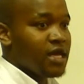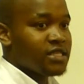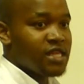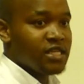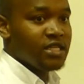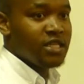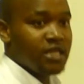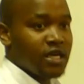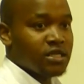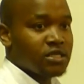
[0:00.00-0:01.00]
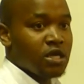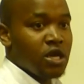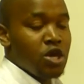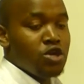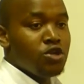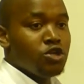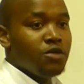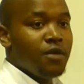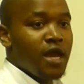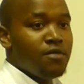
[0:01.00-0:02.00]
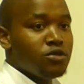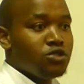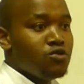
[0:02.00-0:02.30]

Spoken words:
It's 30 degrees. You need to be able